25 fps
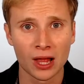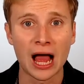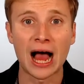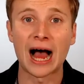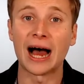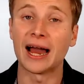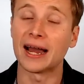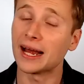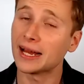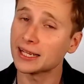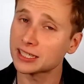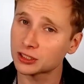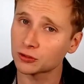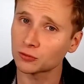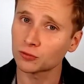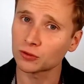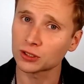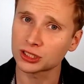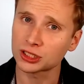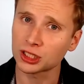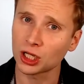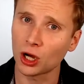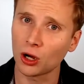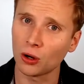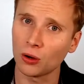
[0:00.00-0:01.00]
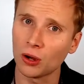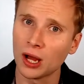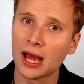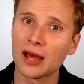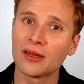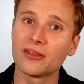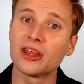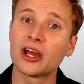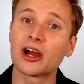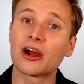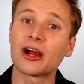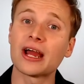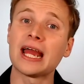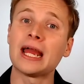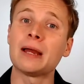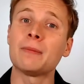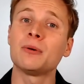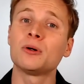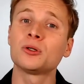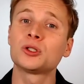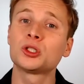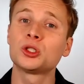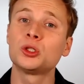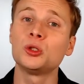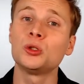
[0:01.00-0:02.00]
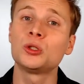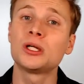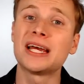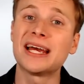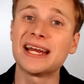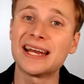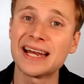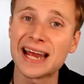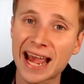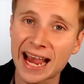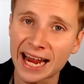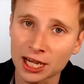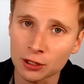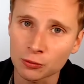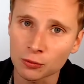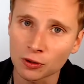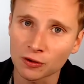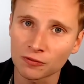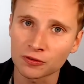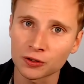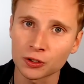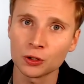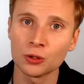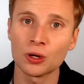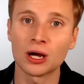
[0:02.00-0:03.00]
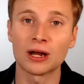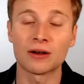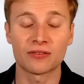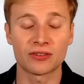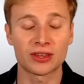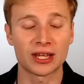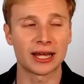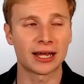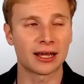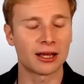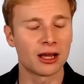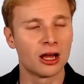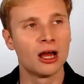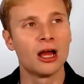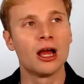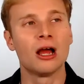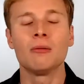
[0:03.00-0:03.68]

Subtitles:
And as a result, they're able to connect with you and think,